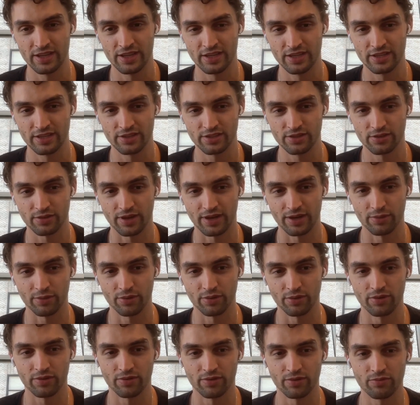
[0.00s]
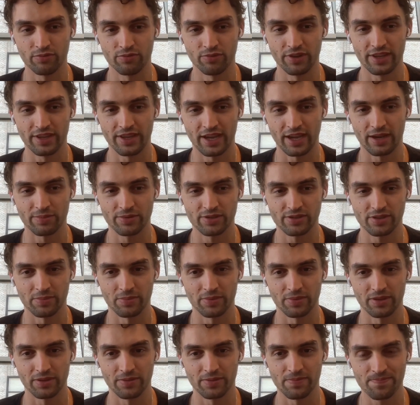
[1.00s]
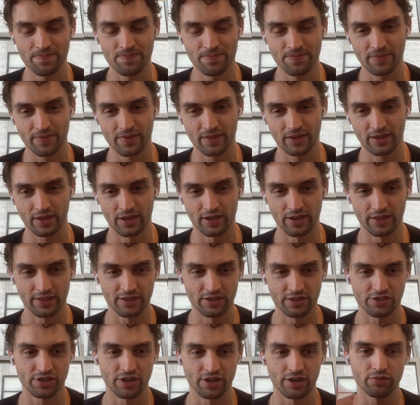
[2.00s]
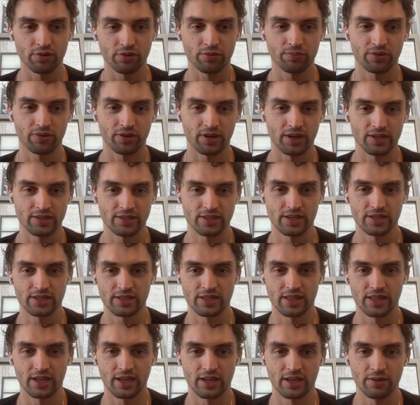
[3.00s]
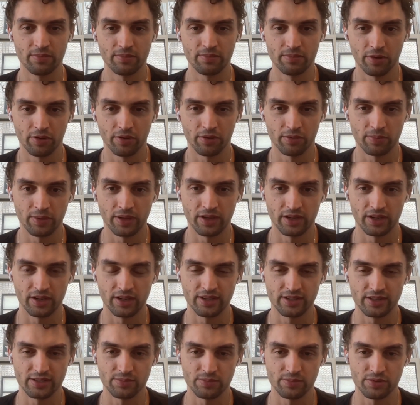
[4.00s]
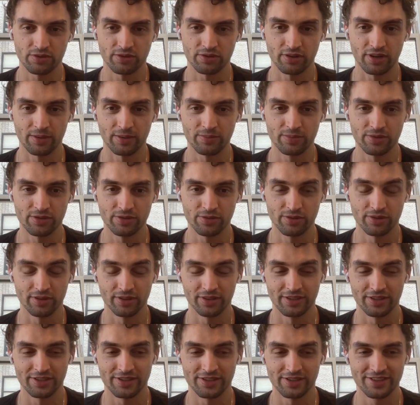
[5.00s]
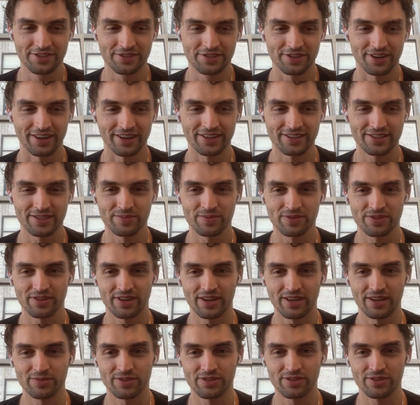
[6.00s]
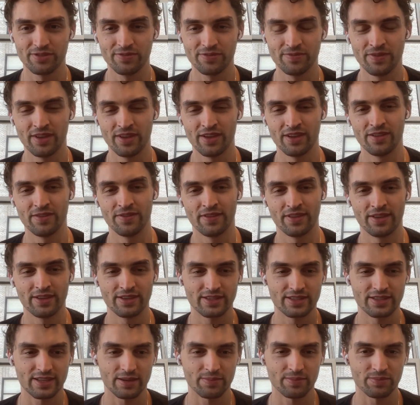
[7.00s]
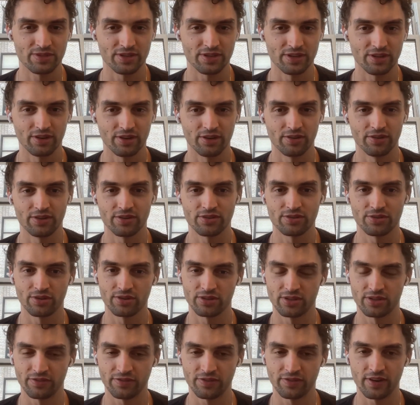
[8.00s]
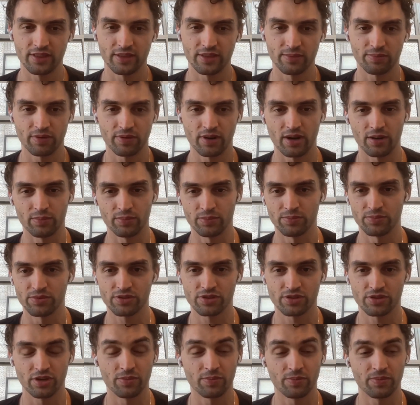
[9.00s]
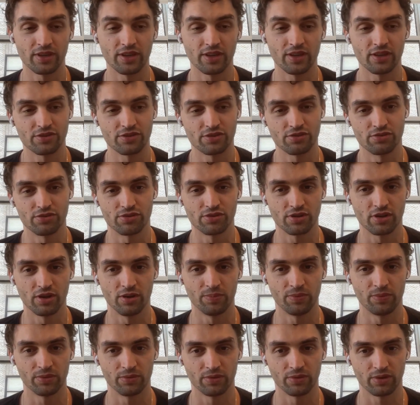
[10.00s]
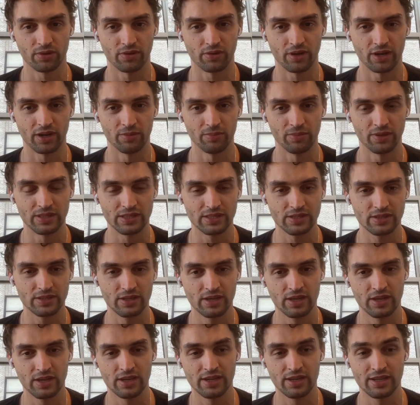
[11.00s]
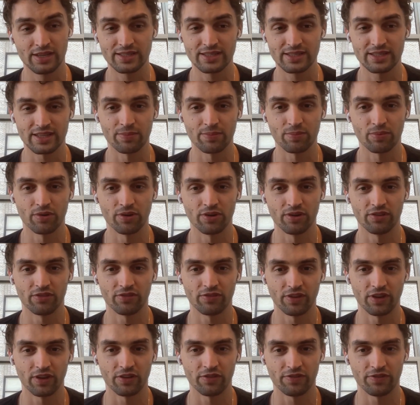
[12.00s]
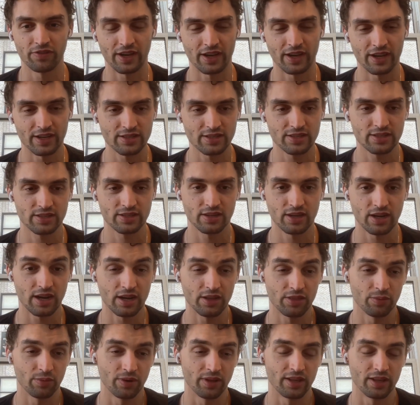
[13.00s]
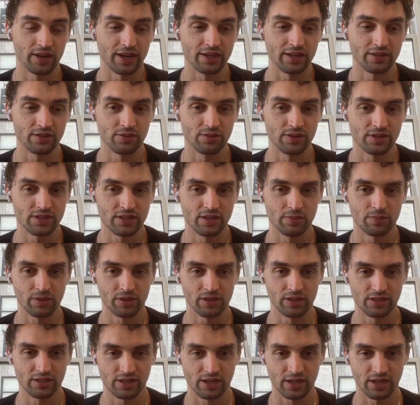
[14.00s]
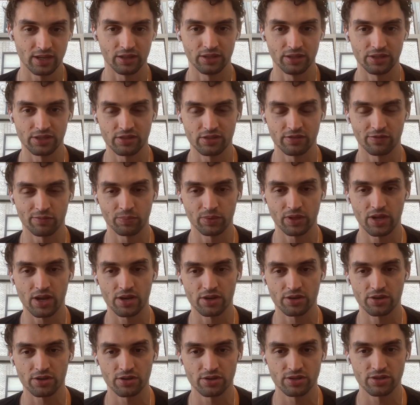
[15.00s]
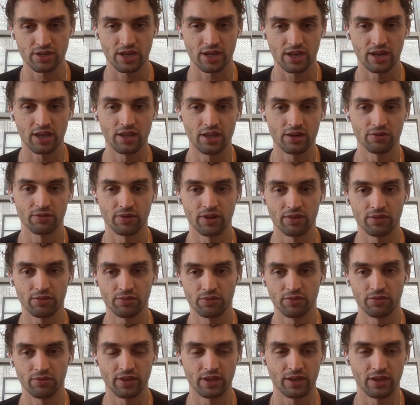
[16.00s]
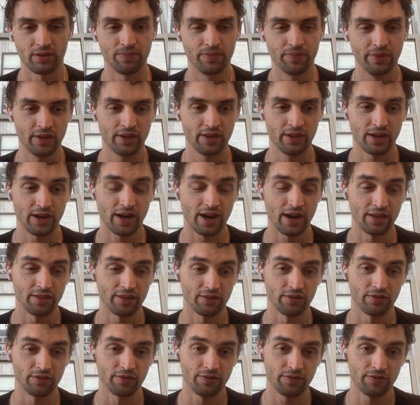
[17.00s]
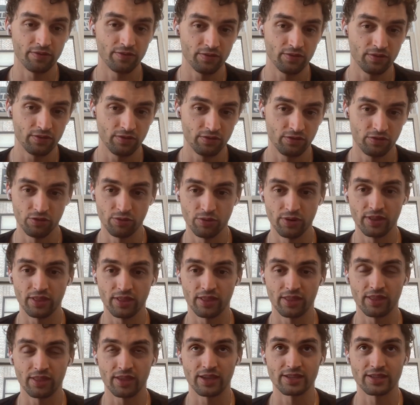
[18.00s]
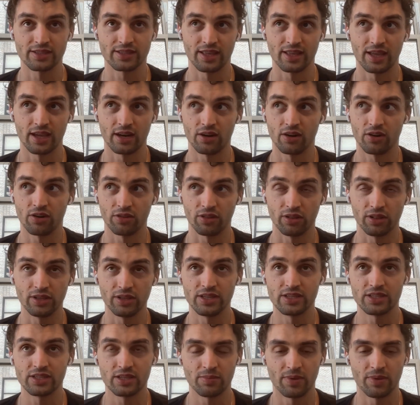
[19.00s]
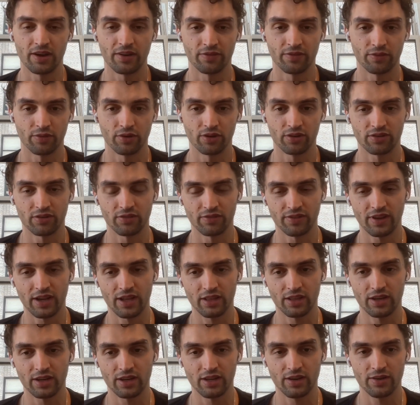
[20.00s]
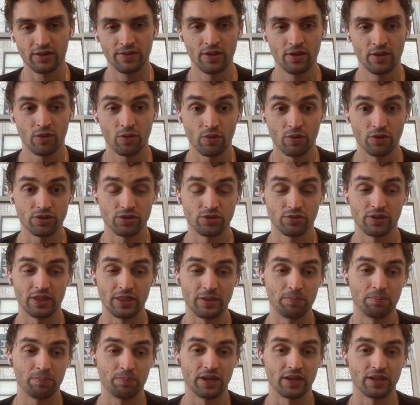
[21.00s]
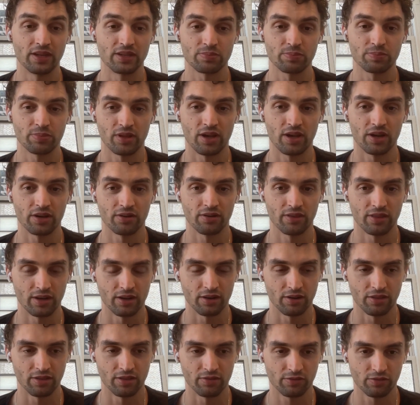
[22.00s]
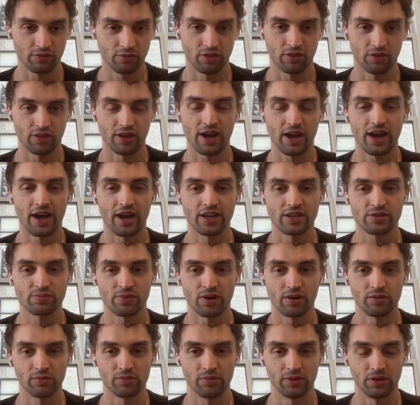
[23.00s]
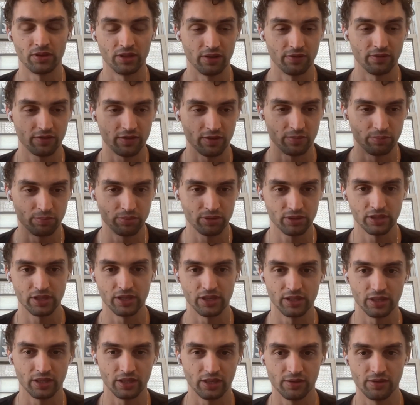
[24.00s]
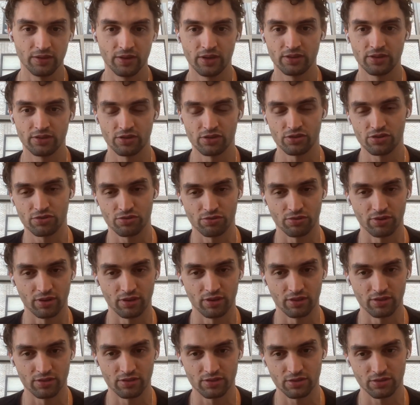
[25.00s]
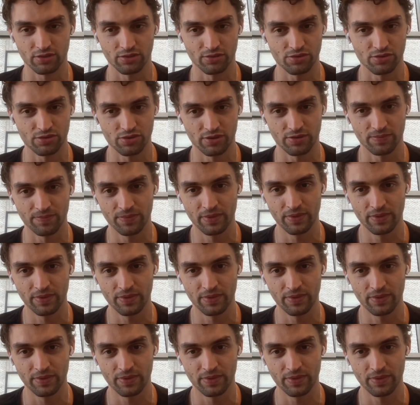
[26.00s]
So I will recap some of them. The general process that both Ben and I subscribe to, or at least try to subscribe to. Step zero is sort of define the problem, scope the issues, scope the requirements. Step one is fail fast. The way that I do this typically is I get a list of blockers and iterate through them, either doing the things that are the least amount of work to validate or doing the biggest blocker that are sort of the highest probability of completely destroying the solution.